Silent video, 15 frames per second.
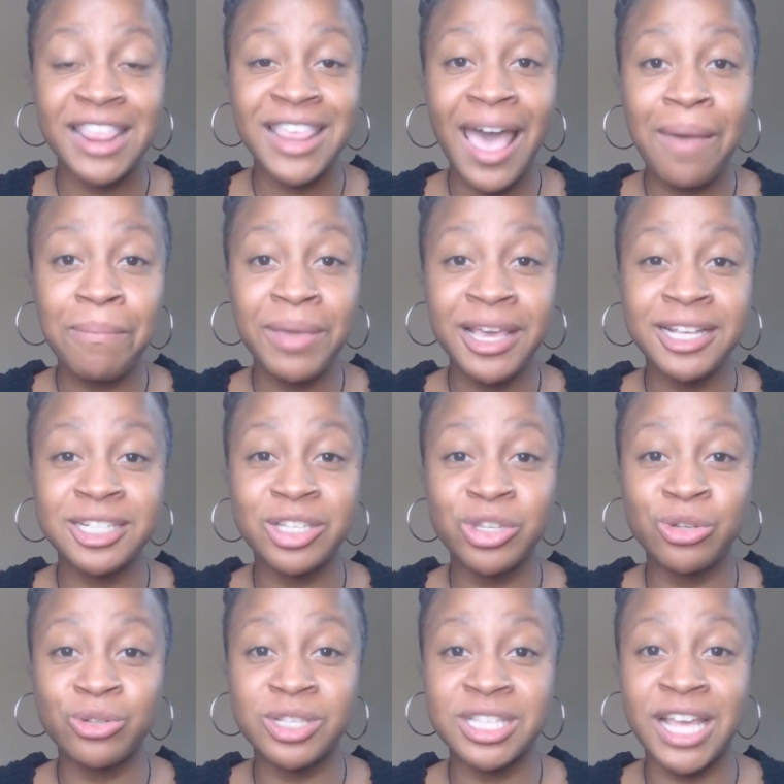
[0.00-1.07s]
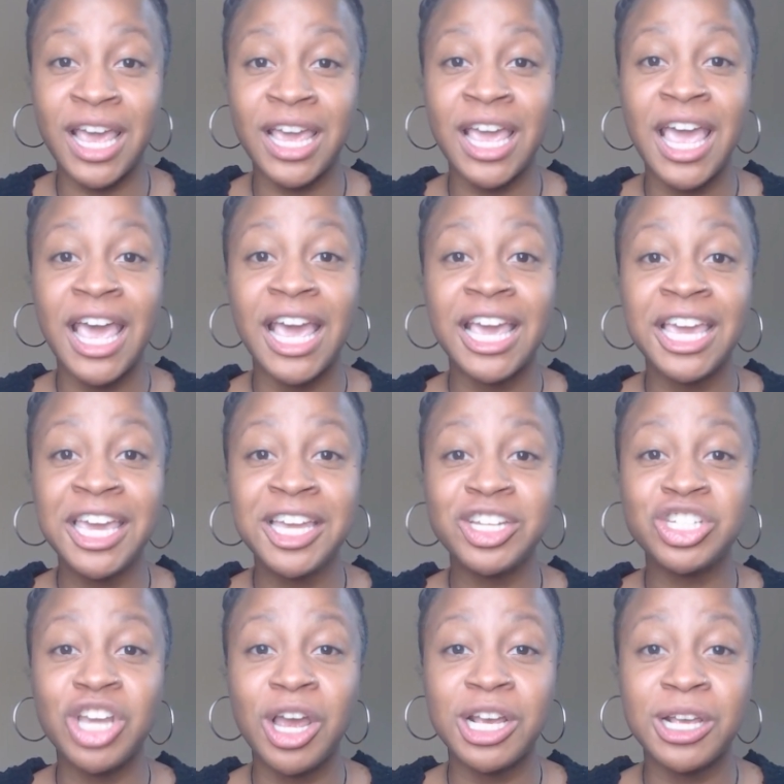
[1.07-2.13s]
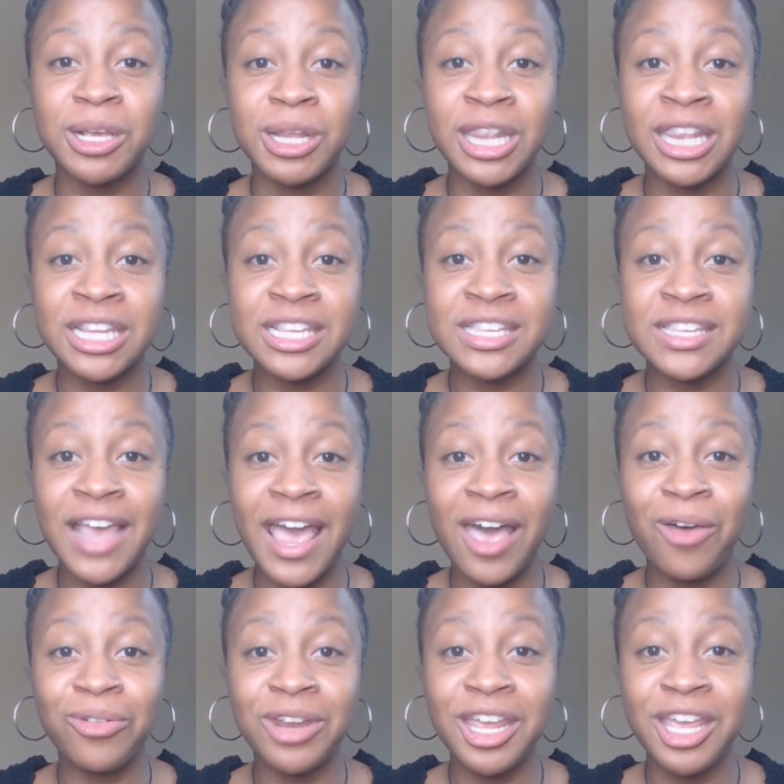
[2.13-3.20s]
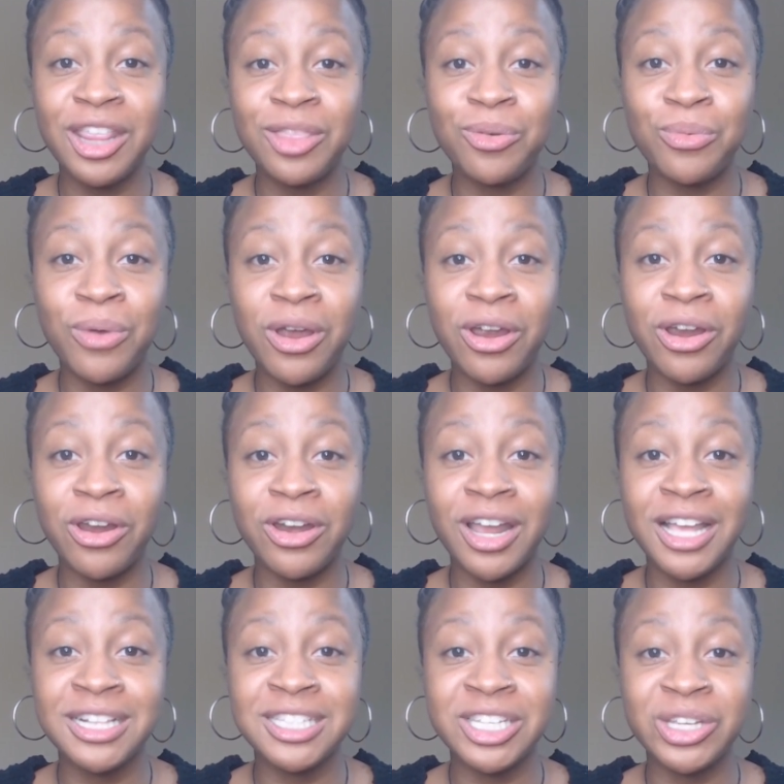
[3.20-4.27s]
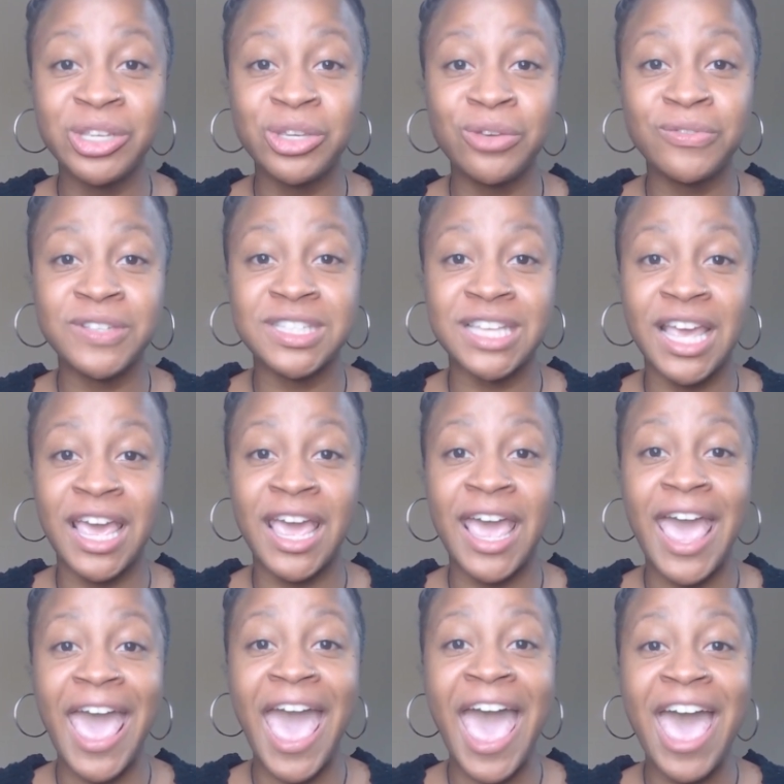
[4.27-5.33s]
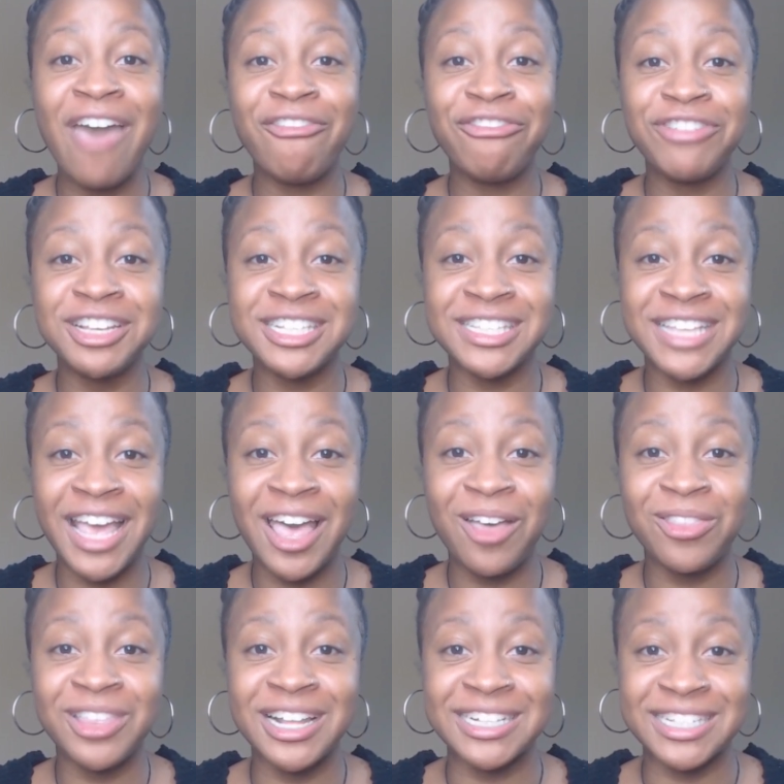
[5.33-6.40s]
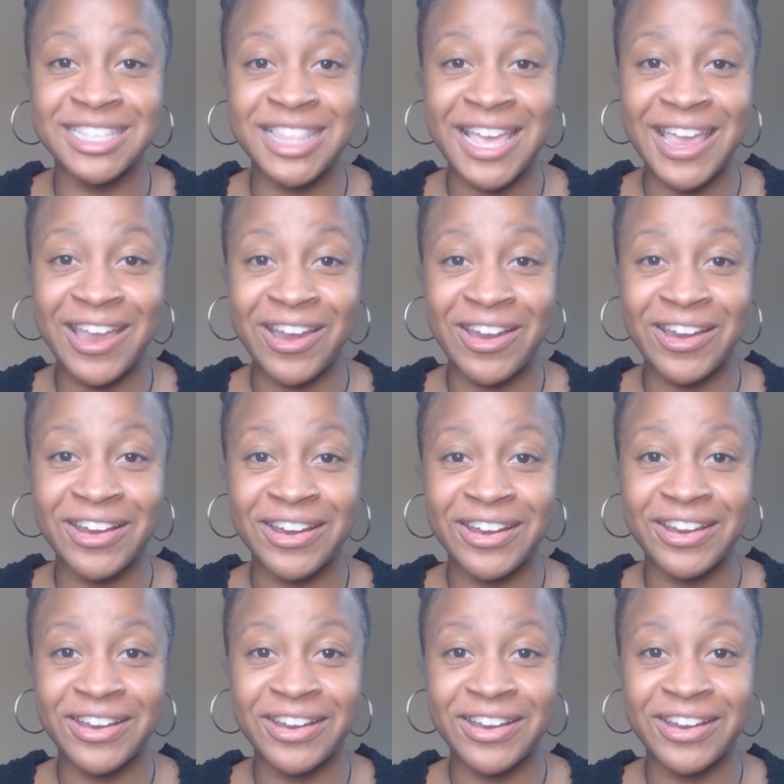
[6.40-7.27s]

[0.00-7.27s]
That means you'll say each sound in the word until you've said every sound that's there.